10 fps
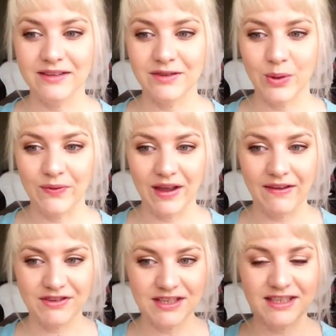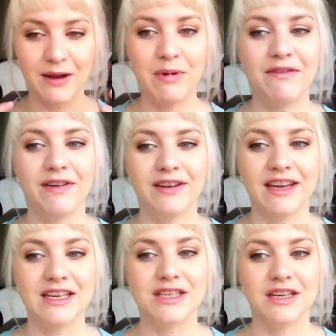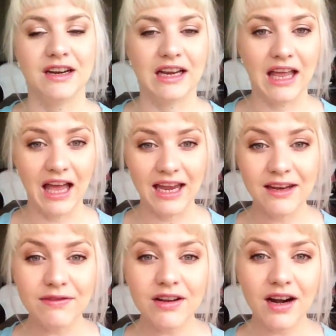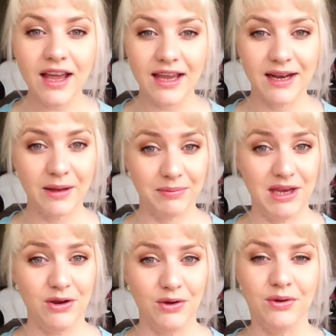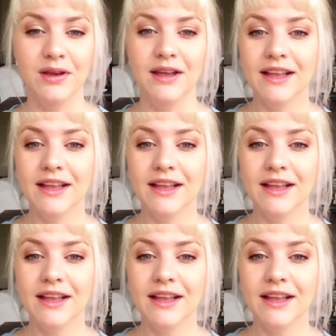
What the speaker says: So if I've just done my foundation, I kind of look like an albino,